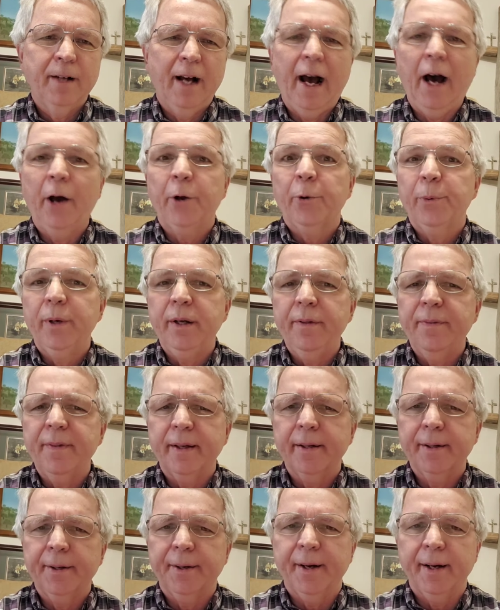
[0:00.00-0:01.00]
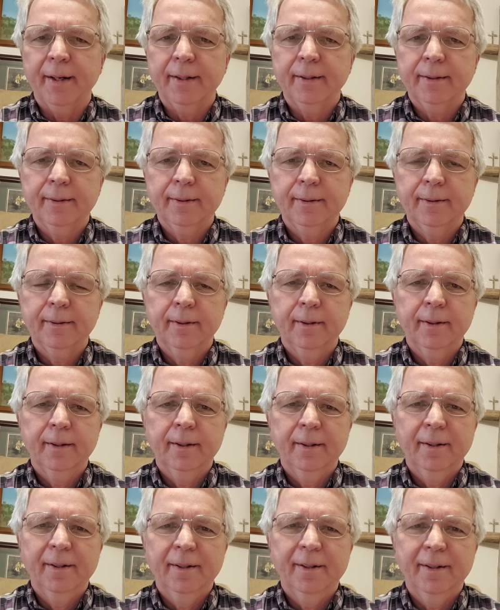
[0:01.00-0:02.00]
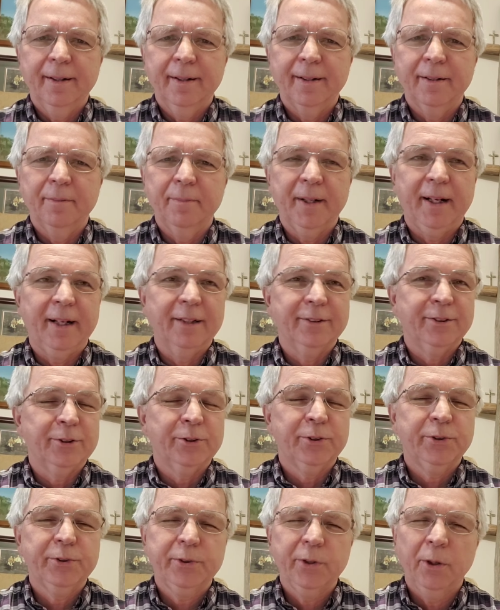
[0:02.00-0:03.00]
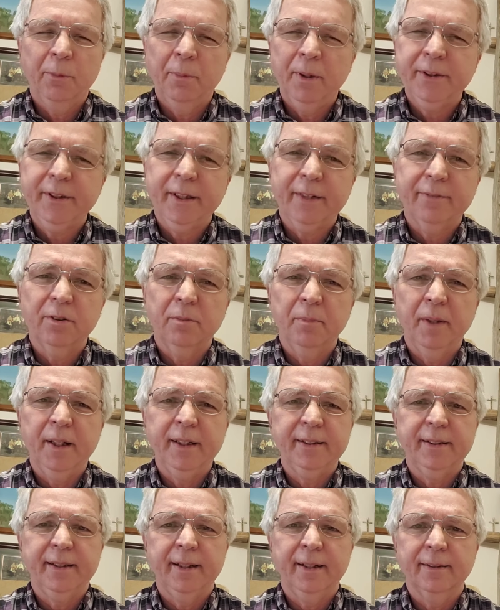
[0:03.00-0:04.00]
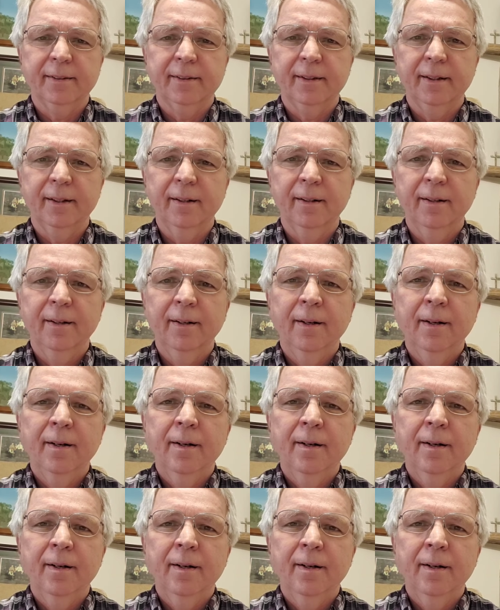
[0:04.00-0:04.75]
how to read the internet, because there's so much information out there.